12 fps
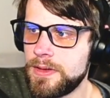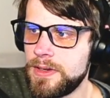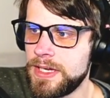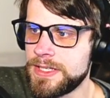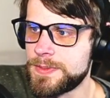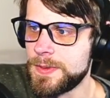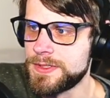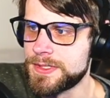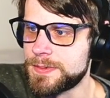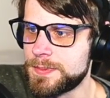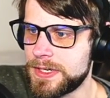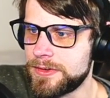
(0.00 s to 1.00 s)
I suppose
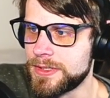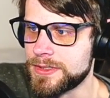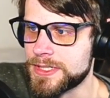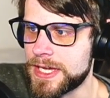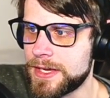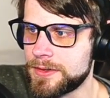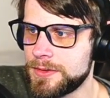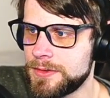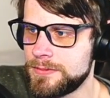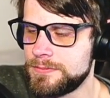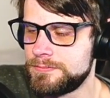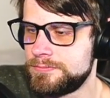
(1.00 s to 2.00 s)
it's better than
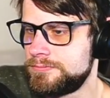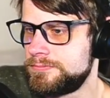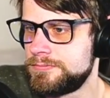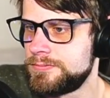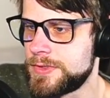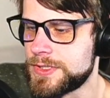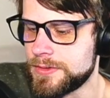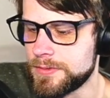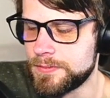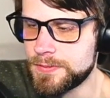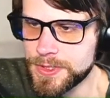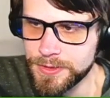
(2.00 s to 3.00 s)
Tackle. So
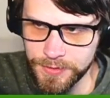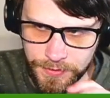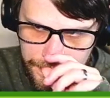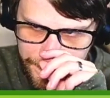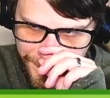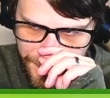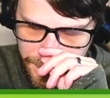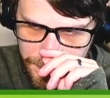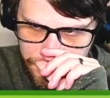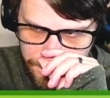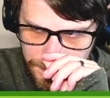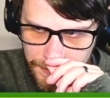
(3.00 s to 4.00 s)
sure, I'll take
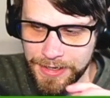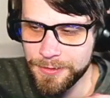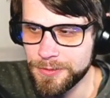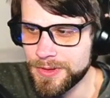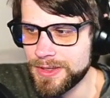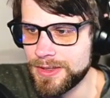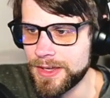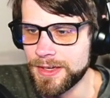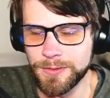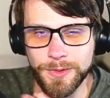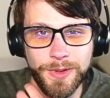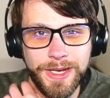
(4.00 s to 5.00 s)
it. I don't really like
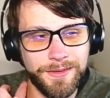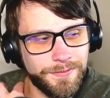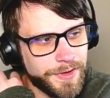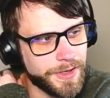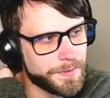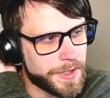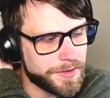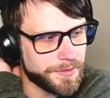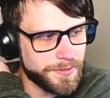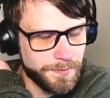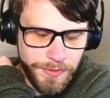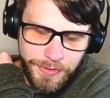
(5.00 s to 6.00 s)
Rollout very
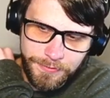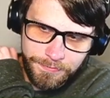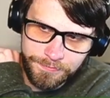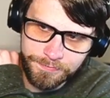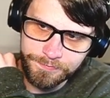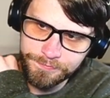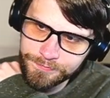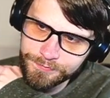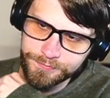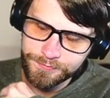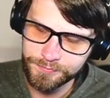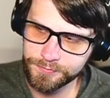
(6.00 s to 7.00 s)
much, but
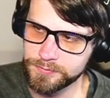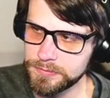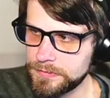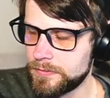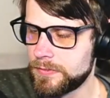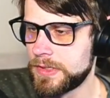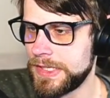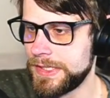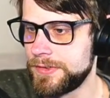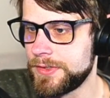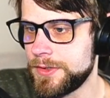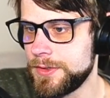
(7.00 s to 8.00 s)

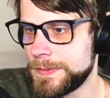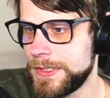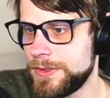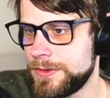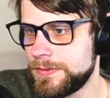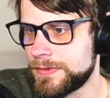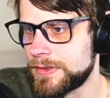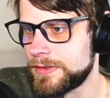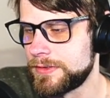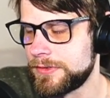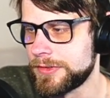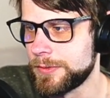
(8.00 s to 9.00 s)
it's a new move,
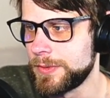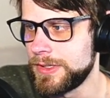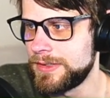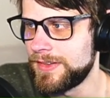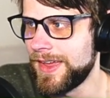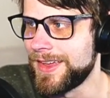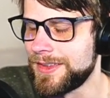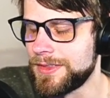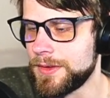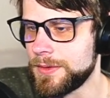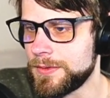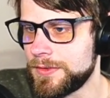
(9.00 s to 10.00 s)
so we take
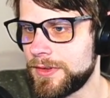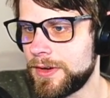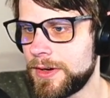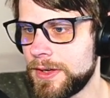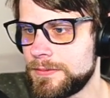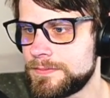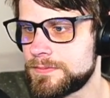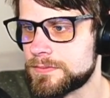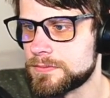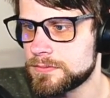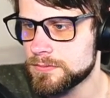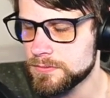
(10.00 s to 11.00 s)
those. All right,
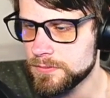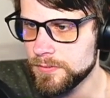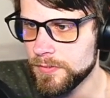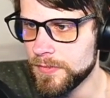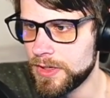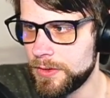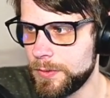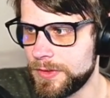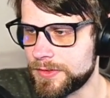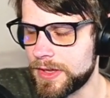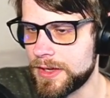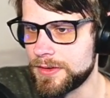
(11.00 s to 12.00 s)
a
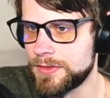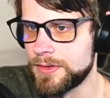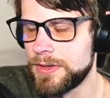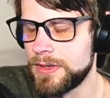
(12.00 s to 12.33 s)
Whiscash.